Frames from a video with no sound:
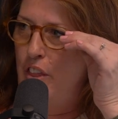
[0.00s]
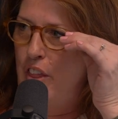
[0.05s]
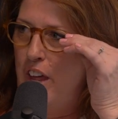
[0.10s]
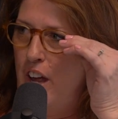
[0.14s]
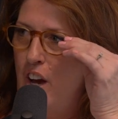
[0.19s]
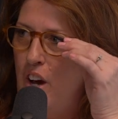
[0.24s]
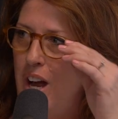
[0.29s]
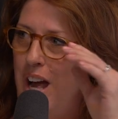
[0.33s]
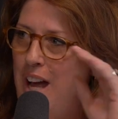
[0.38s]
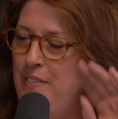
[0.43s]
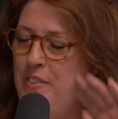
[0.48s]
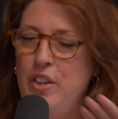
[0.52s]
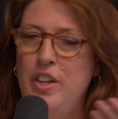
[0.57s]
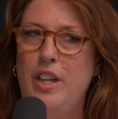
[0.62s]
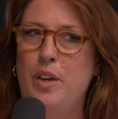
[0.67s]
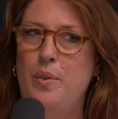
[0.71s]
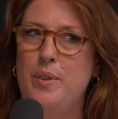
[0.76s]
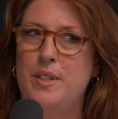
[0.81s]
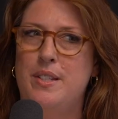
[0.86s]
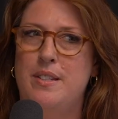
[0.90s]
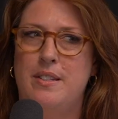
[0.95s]
I feel like
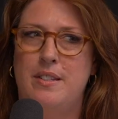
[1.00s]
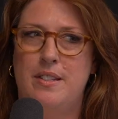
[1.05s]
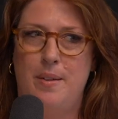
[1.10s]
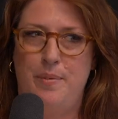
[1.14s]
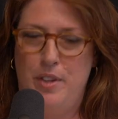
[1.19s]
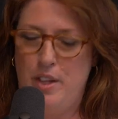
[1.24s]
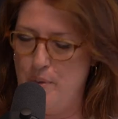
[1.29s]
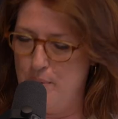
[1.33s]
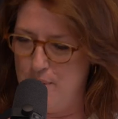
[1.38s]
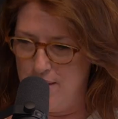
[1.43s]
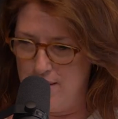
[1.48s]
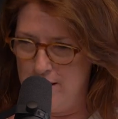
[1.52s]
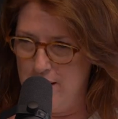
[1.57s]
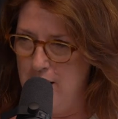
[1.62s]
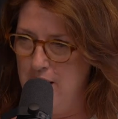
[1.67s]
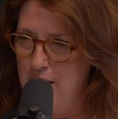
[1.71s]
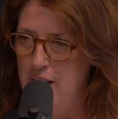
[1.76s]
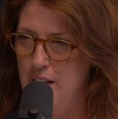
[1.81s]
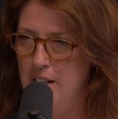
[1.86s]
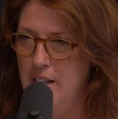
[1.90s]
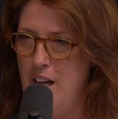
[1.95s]
it was something that was
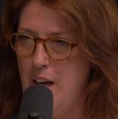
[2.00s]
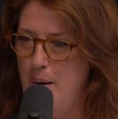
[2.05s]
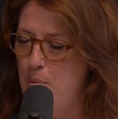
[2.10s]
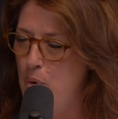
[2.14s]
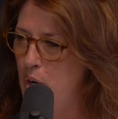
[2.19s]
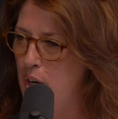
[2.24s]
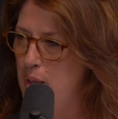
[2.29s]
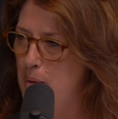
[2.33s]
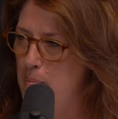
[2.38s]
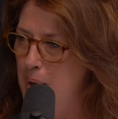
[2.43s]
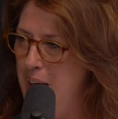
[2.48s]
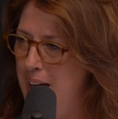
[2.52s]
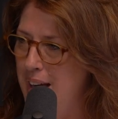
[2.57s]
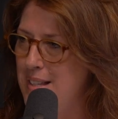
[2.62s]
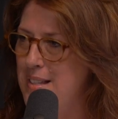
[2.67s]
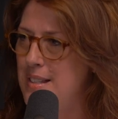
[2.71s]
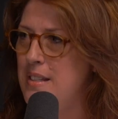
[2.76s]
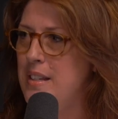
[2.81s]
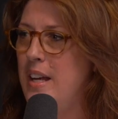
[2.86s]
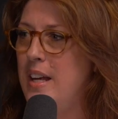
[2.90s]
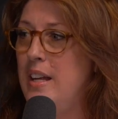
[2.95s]
done a lot more in the
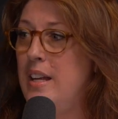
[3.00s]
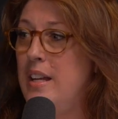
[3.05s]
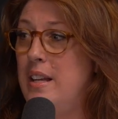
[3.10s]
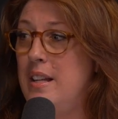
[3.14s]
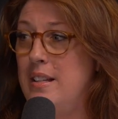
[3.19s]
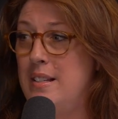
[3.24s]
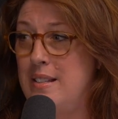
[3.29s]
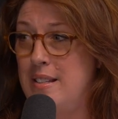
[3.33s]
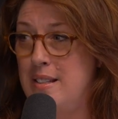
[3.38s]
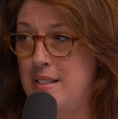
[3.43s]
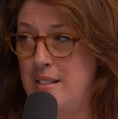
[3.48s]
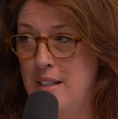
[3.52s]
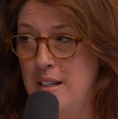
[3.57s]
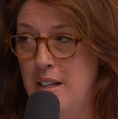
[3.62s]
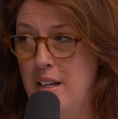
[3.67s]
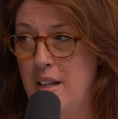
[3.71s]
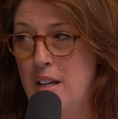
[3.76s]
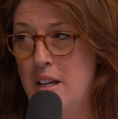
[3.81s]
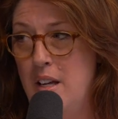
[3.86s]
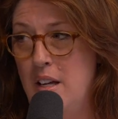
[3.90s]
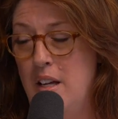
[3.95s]
past, and it is
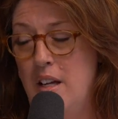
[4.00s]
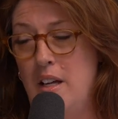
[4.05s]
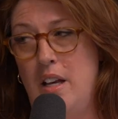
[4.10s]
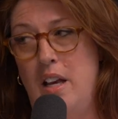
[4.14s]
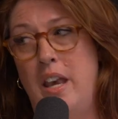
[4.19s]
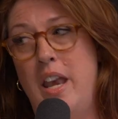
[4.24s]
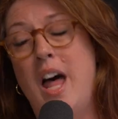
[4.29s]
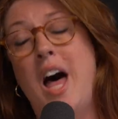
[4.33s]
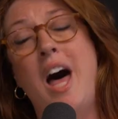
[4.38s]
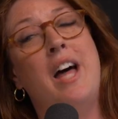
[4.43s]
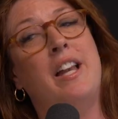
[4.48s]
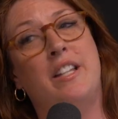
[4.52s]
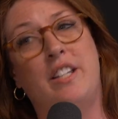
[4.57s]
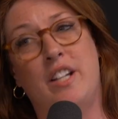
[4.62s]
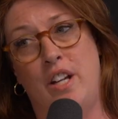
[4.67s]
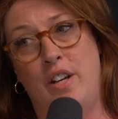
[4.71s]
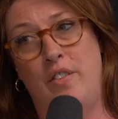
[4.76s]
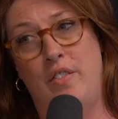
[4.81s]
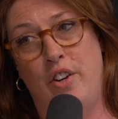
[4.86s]
not done